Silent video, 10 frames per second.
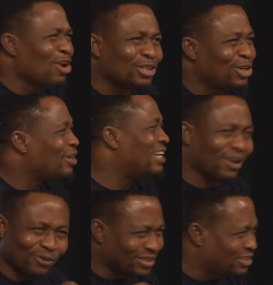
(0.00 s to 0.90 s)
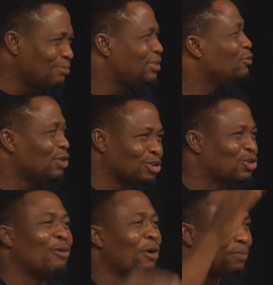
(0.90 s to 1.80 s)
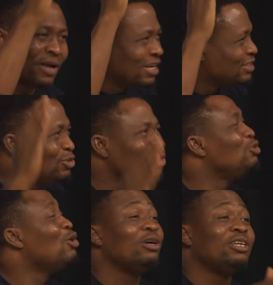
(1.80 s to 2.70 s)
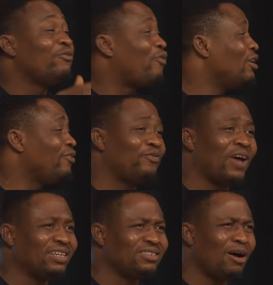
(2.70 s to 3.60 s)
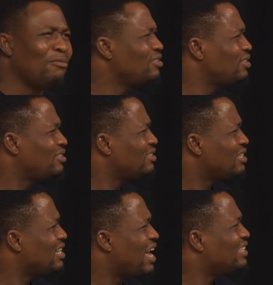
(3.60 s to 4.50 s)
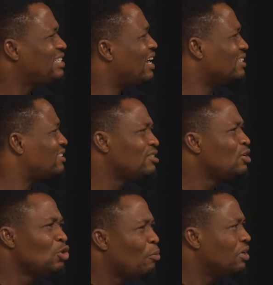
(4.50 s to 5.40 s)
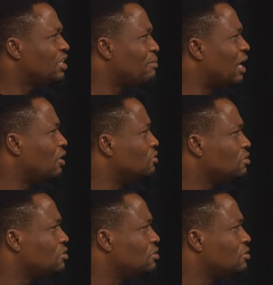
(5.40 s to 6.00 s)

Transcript: the other, something would just come up. No, for the first almost 8 years, nobody came around.